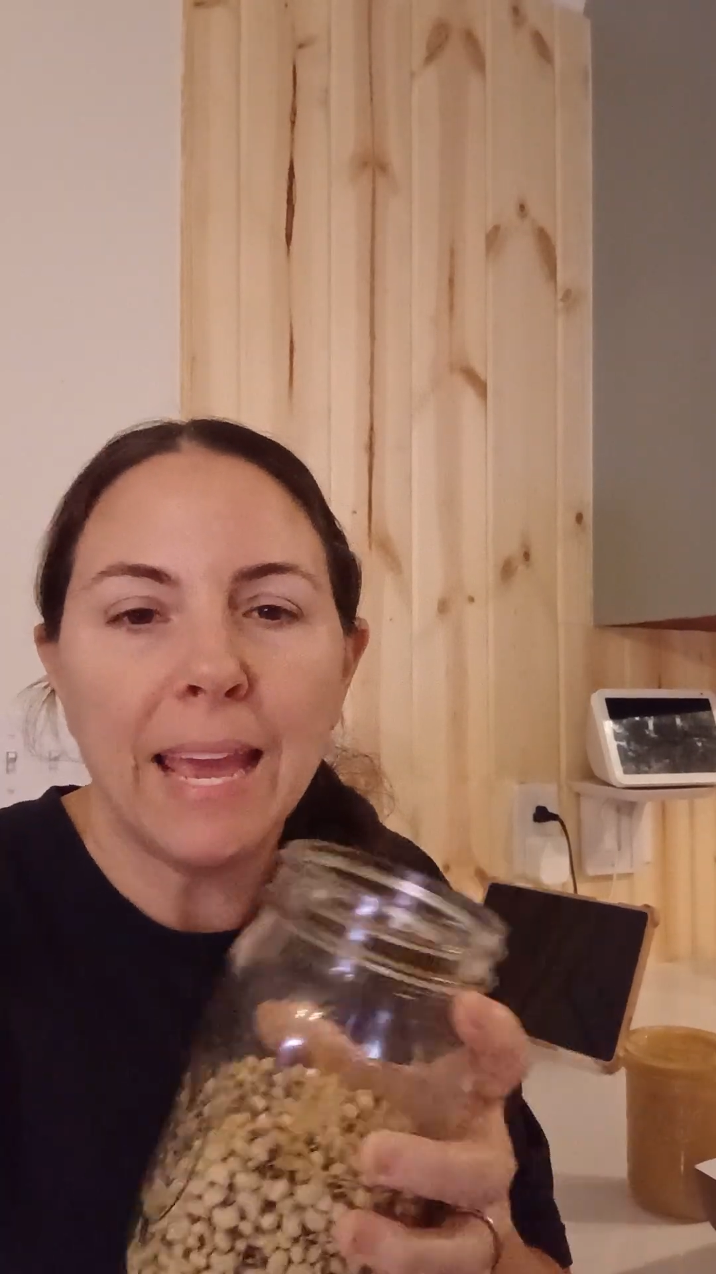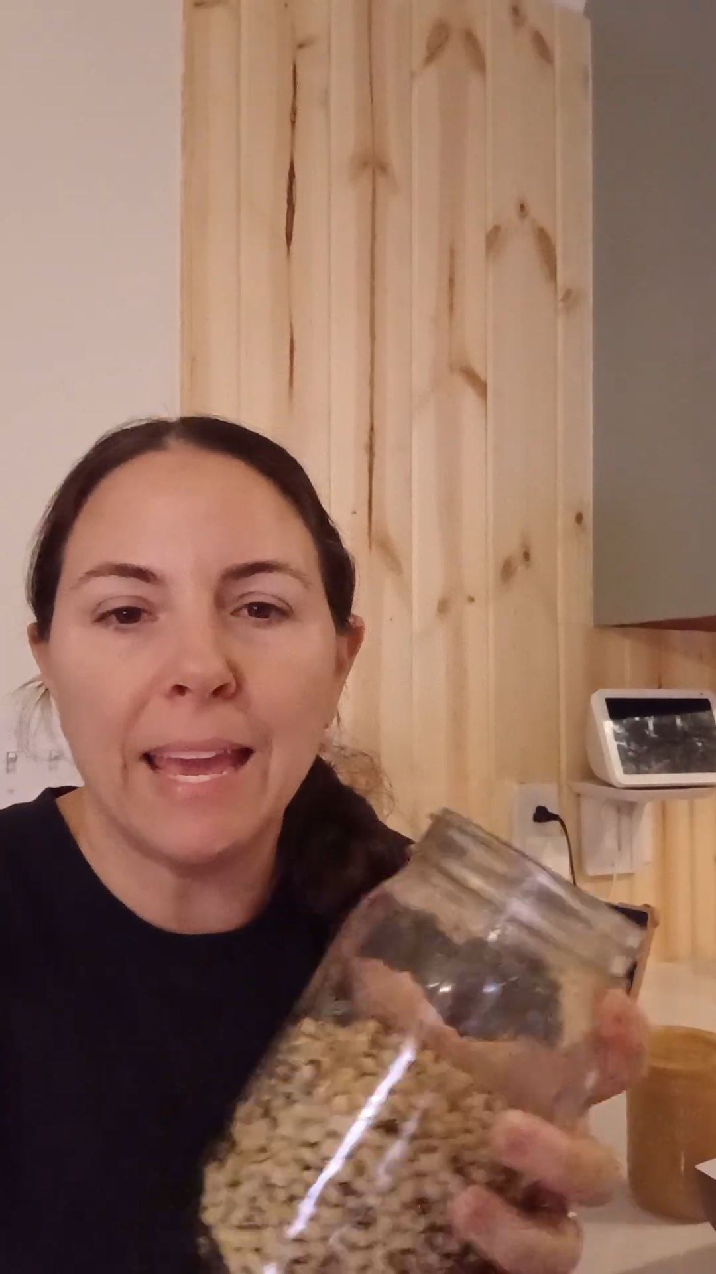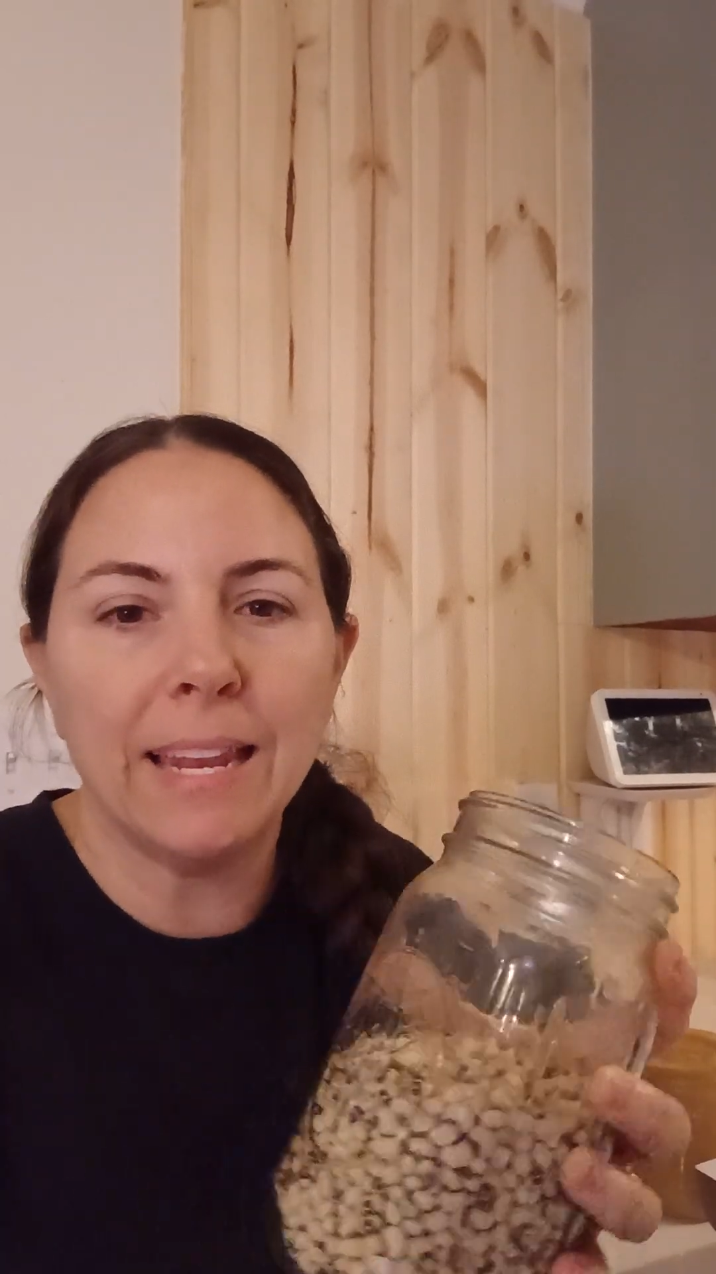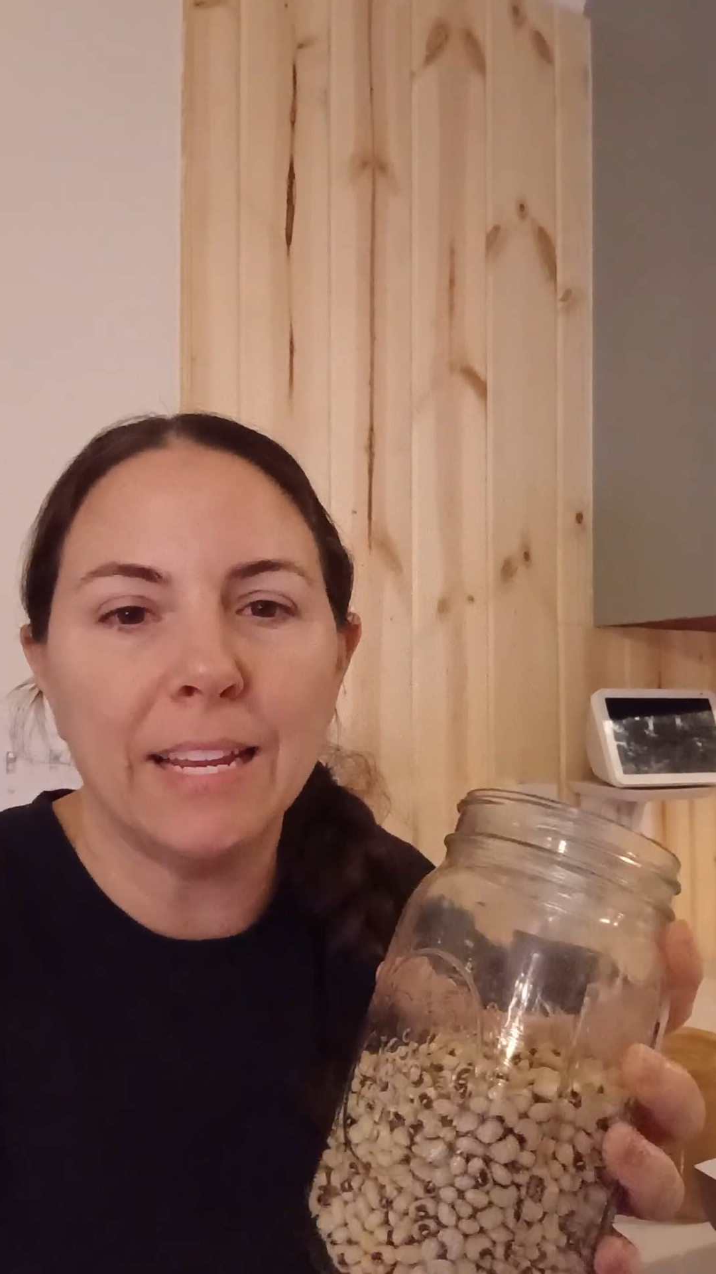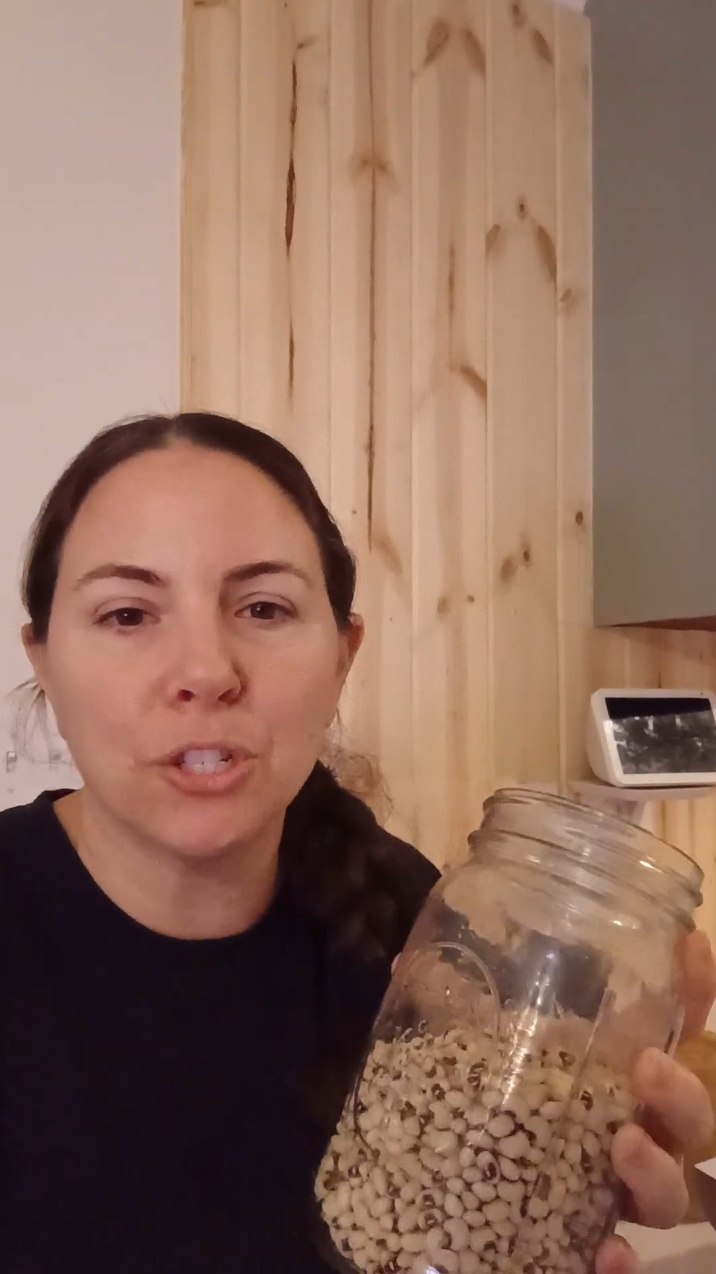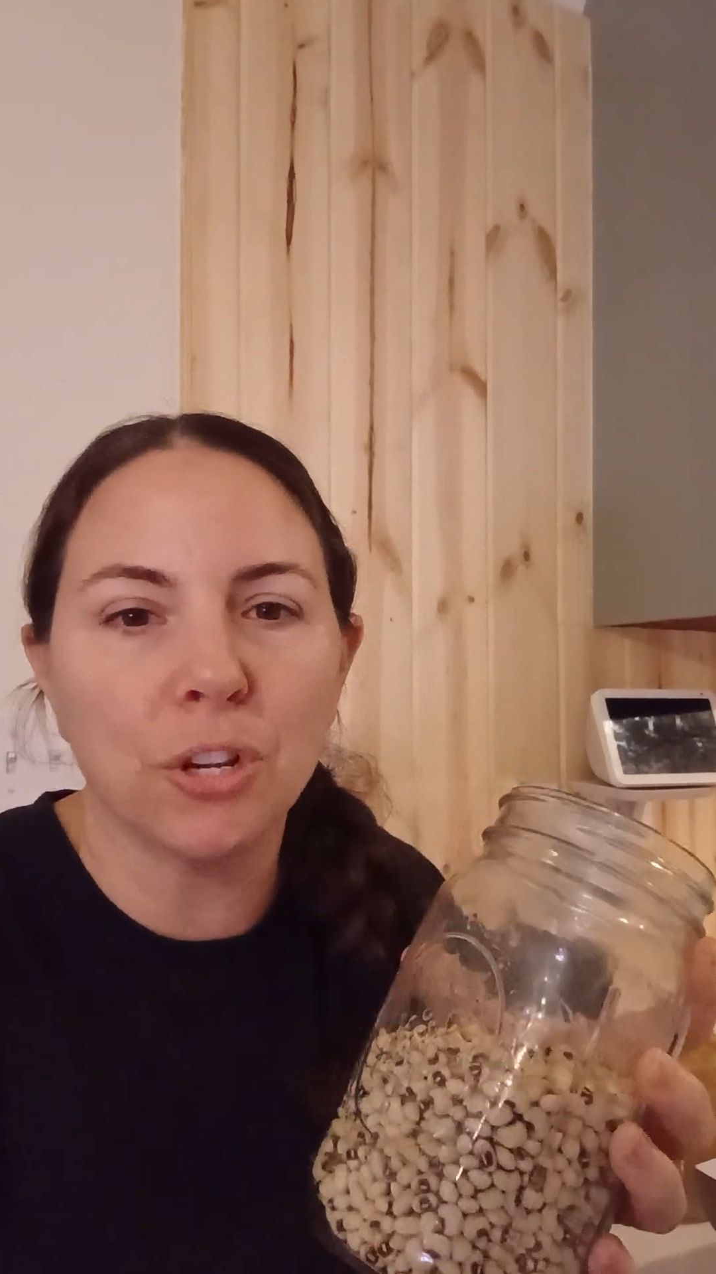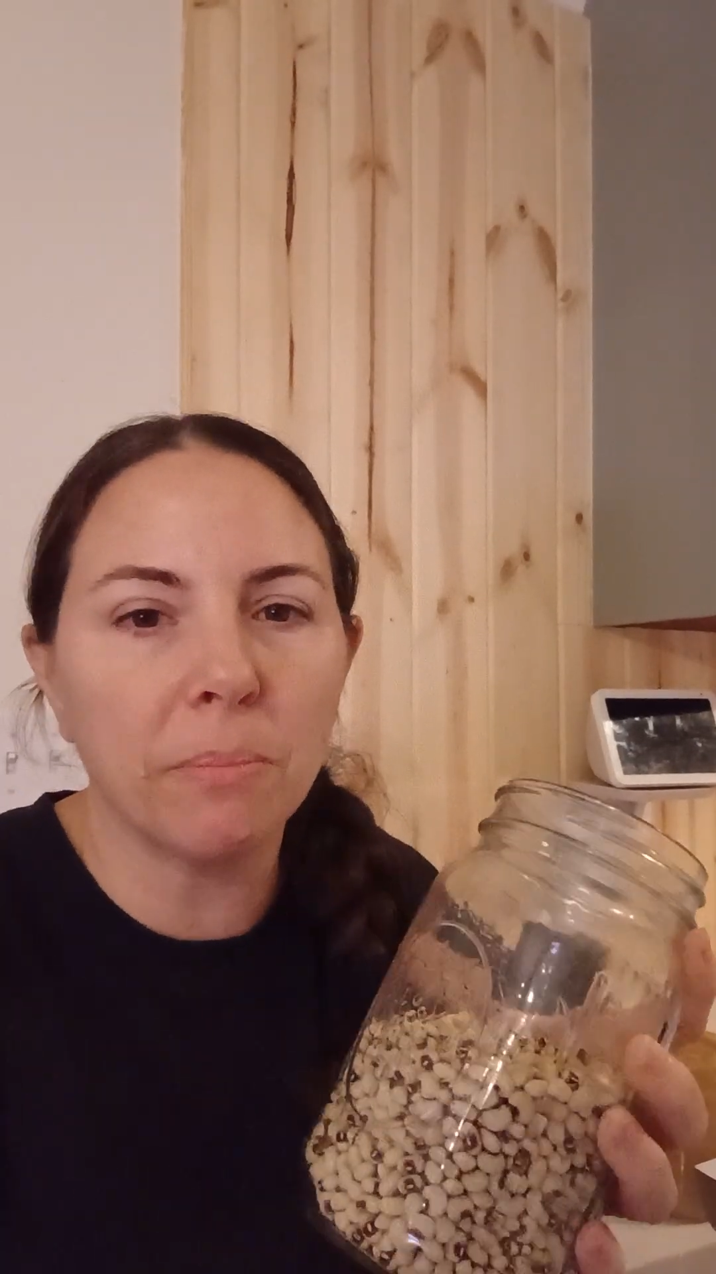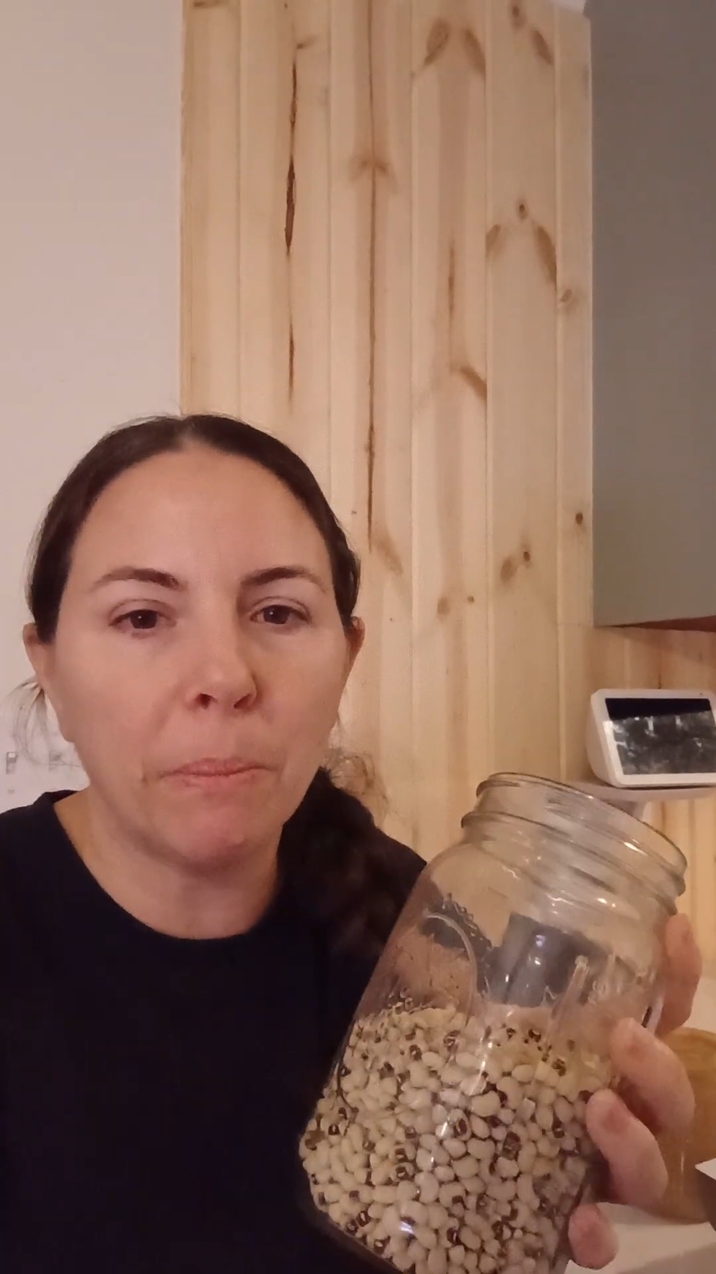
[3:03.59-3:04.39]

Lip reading: And it took me